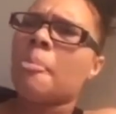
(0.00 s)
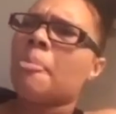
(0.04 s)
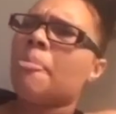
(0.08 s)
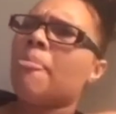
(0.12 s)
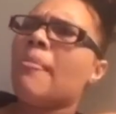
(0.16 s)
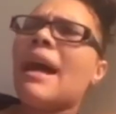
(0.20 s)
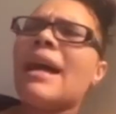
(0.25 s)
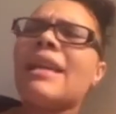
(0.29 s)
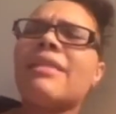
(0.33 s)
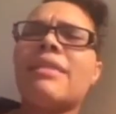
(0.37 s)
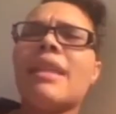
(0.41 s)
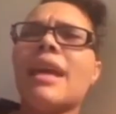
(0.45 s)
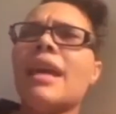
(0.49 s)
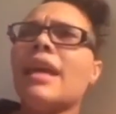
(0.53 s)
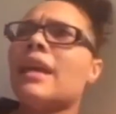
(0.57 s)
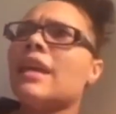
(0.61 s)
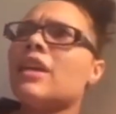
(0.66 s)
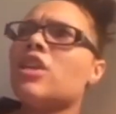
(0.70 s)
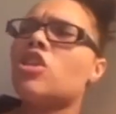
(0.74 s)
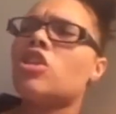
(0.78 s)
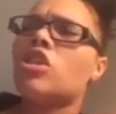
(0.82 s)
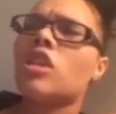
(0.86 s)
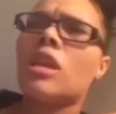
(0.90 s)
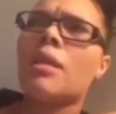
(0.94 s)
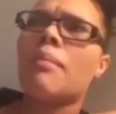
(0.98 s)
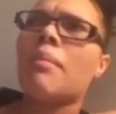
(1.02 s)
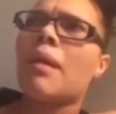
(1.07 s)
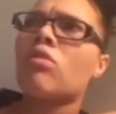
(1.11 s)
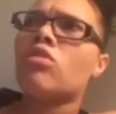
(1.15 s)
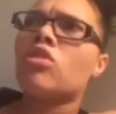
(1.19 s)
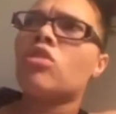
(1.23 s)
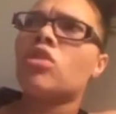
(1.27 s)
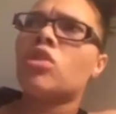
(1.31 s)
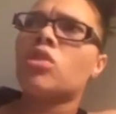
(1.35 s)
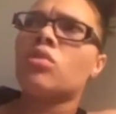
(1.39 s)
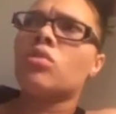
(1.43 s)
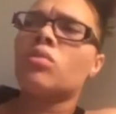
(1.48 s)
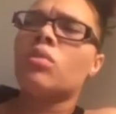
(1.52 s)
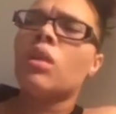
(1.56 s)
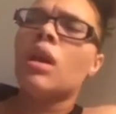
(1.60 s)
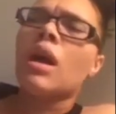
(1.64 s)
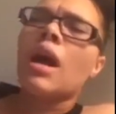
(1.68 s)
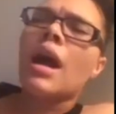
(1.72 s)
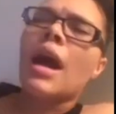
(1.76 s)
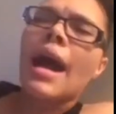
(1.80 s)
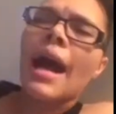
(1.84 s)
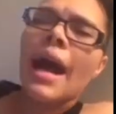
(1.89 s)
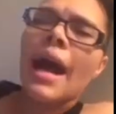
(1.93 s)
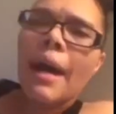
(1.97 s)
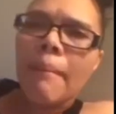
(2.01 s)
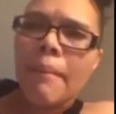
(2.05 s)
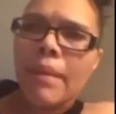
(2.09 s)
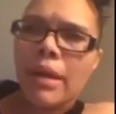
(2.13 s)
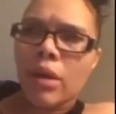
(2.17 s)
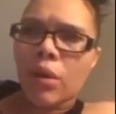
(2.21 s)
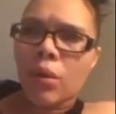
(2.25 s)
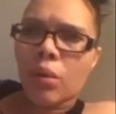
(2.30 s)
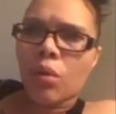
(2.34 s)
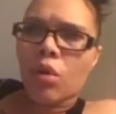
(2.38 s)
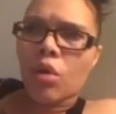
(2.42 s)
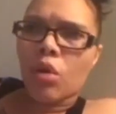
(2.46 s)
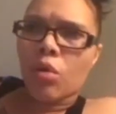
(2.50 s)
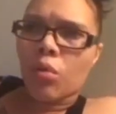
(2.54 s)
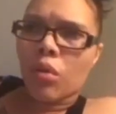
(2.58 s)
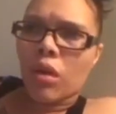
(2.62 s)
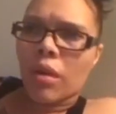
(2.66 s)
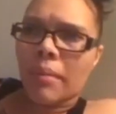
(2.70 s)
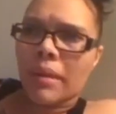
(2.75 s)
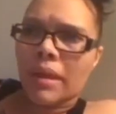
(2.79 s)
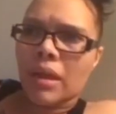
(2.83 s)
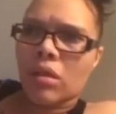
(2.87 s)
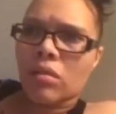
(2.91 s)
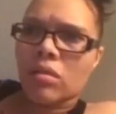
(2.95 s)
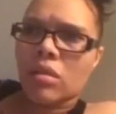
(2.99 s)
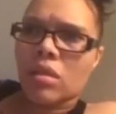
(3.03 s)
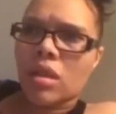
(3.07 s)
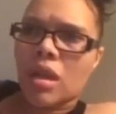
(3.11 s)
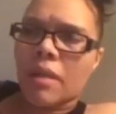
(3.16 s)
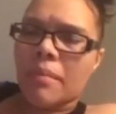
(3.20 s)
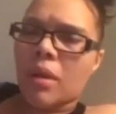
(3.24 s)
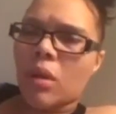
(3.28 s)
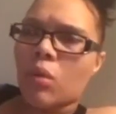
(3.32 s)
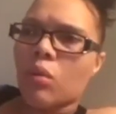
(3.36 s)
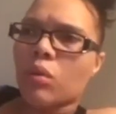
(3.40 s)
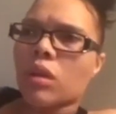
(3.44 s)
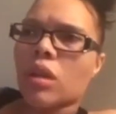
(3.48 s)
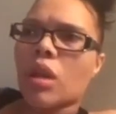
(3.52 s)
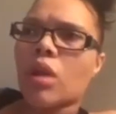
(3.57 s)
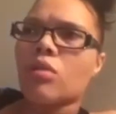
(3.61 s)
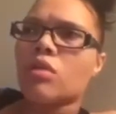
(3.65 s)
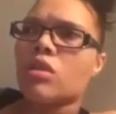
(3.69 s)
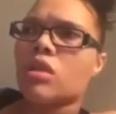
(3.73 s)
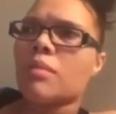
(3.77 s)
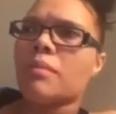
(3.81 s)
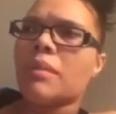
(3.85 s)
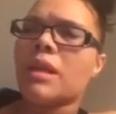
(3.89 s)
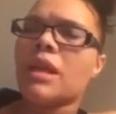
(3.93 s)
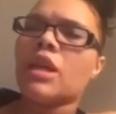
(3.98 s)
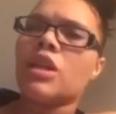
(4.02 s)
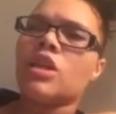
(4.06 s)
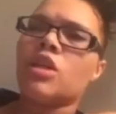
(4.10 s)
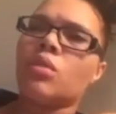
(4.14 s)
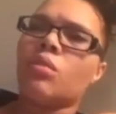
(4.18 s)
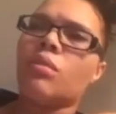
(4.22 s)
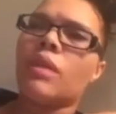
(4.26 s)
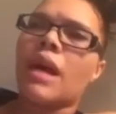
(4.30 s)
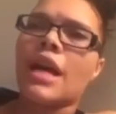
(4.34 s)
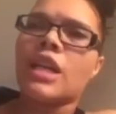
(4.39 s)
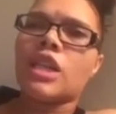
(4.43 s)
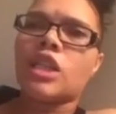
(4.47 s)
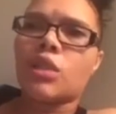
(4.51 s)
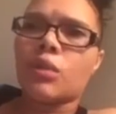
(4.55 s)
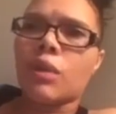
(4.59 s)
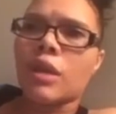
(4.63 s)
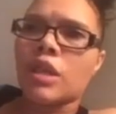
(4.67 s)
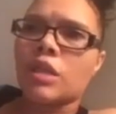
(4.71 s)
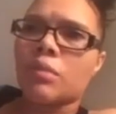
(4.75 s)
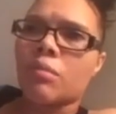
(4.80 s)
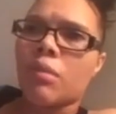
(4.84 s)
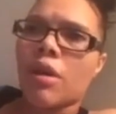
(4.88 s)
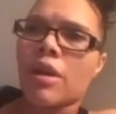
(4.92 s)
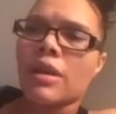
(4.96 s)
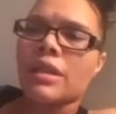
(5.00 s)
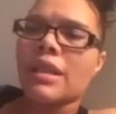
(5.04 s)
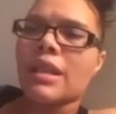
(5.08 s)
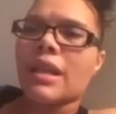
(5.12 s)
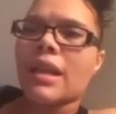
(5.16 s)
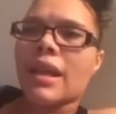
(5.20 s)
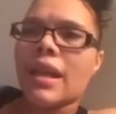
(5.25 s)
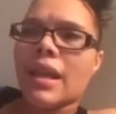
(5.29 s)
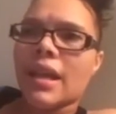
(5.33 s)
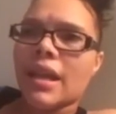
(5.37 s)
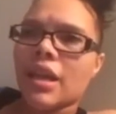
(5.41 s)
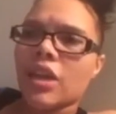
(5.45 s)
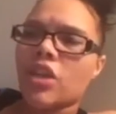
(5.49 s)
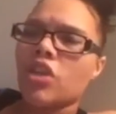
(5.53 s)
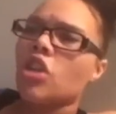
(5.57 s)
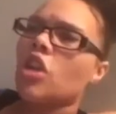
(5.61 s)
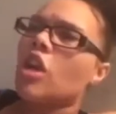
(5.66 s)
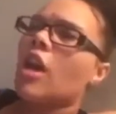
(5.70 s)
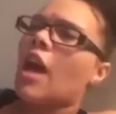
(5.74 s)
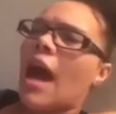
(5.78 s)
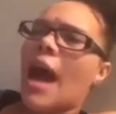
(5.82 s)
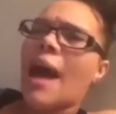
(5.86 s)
Not thinking shit about you. I'm in the room rubbing your stomach with lotion because you got stretch marks and it itch.